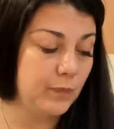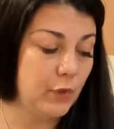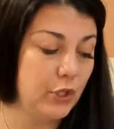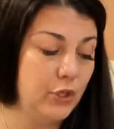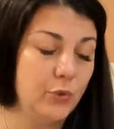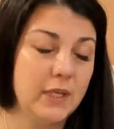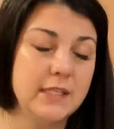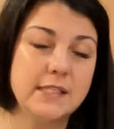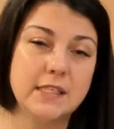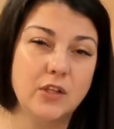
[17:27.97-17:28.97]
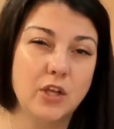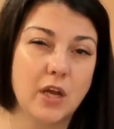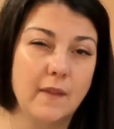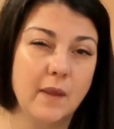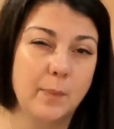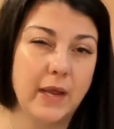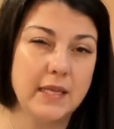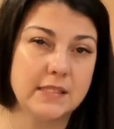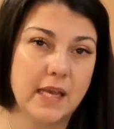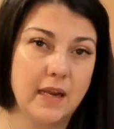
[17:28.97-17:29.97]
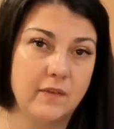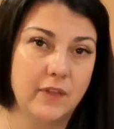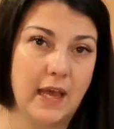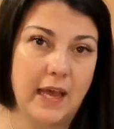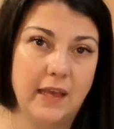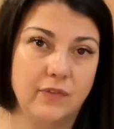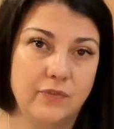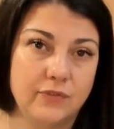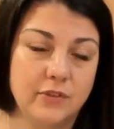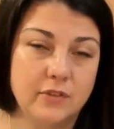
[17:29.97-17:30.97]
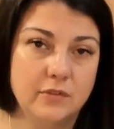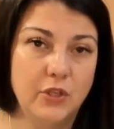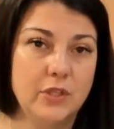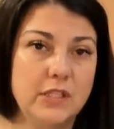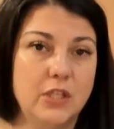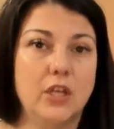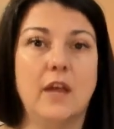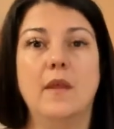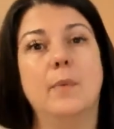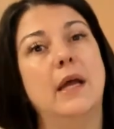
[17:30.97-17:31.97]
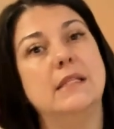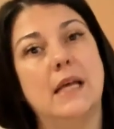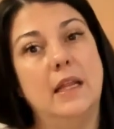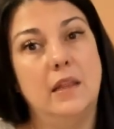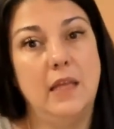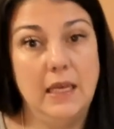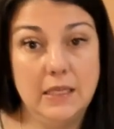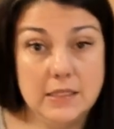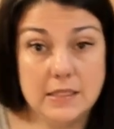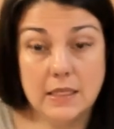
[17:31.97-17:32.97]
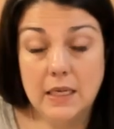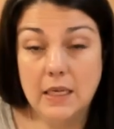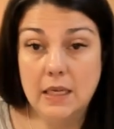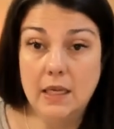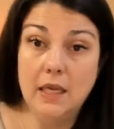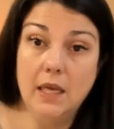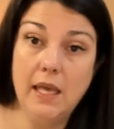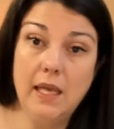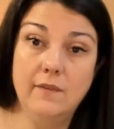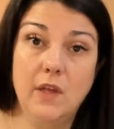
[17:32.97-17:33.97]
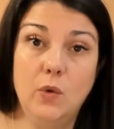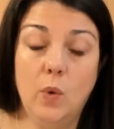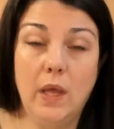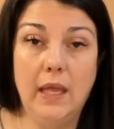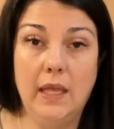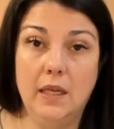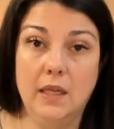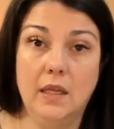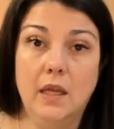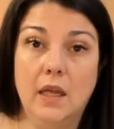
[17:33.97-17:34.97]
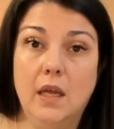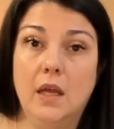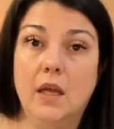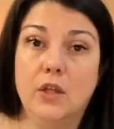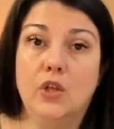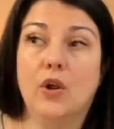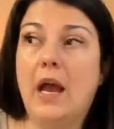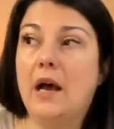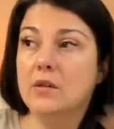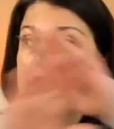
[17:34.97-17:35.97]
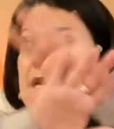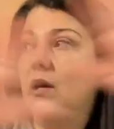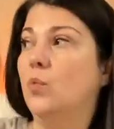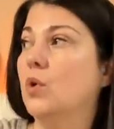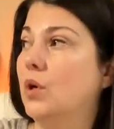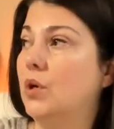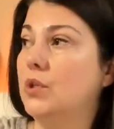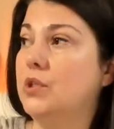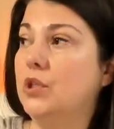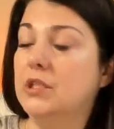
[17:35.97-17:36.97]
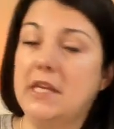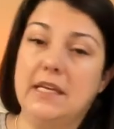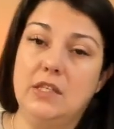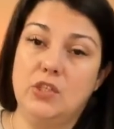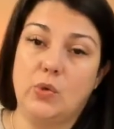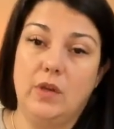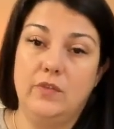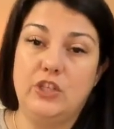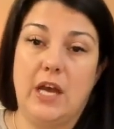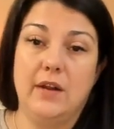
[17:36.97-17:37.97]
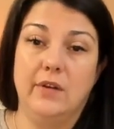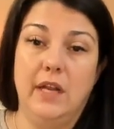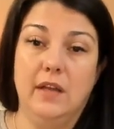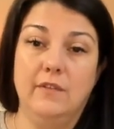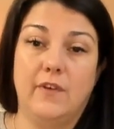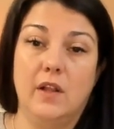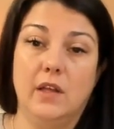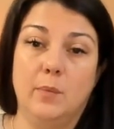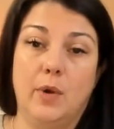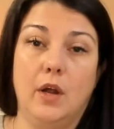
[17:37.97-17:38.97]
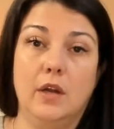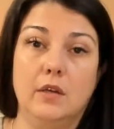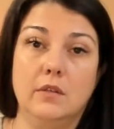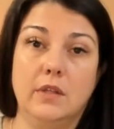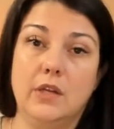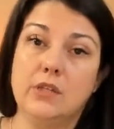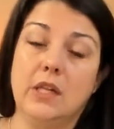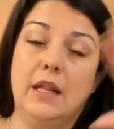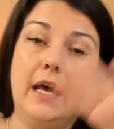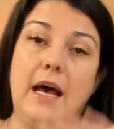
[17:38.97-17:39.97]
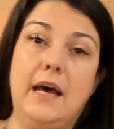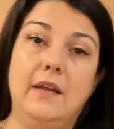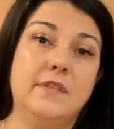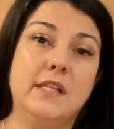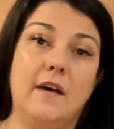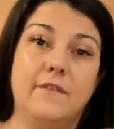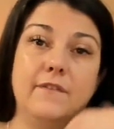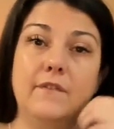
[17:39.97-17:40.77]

you can still look on the bright side of life. You can still look on the bright side of things, even when your outside world looks like it's sort of shattering and falling apart. There's a lot of stuff.